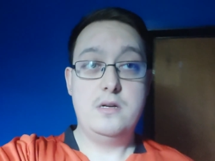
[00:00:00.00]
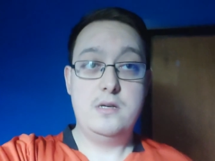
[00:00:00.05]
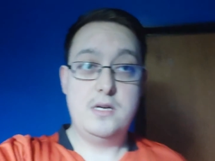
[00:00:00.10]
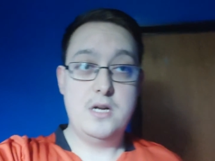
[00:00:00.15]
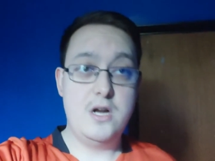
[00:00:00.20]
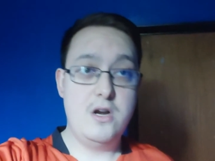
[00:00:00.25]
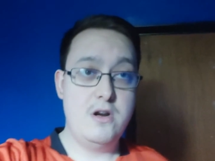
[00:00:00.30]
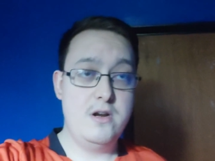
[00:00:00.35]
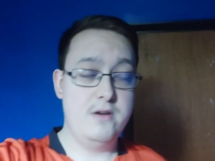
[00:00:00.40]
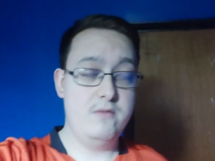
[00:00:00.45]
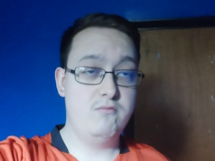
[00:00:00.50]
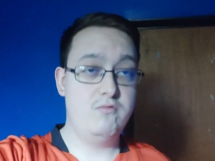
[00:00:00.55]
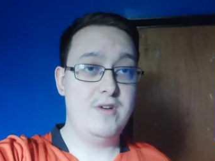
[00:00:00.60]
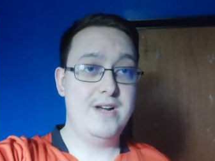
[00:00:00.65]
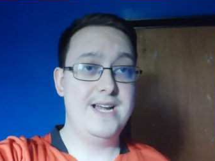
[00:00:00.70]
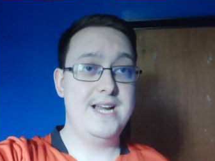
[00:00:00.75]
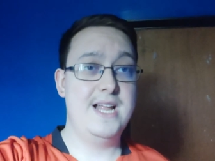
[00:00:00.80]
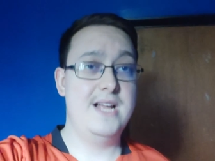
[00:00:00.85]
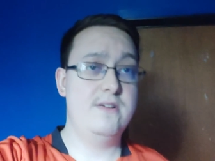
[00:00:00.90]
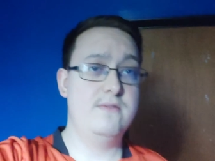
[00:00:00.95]
Currently
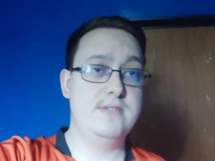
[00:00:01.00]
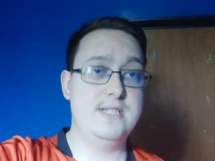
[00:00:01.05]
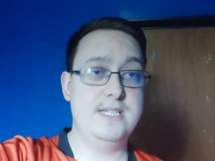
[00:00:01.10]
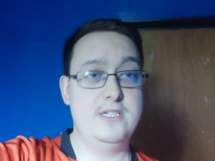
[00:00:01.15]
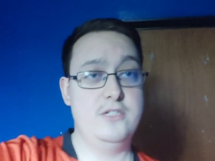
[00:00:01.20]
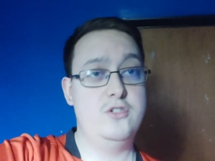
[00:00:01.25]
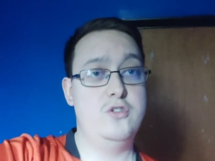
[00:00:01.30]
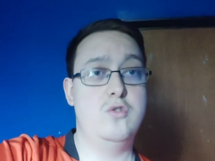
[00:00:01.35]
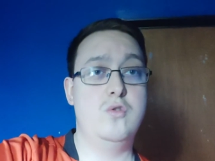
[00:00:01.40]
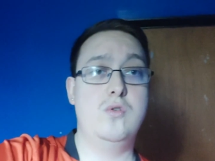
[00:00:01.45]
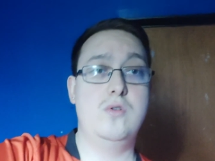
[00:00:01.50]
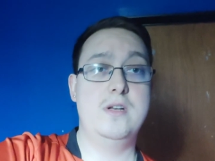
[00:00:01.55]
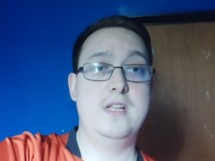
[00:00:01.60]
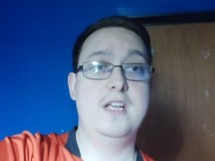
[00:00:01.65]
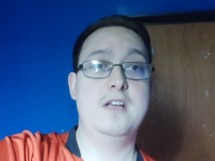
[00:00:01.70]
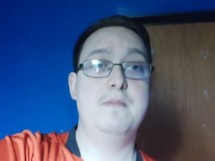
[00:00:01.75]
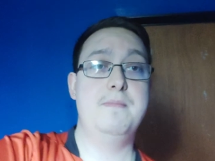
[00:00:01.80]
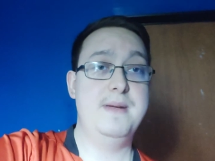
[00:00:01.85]
right now I've seen Chorley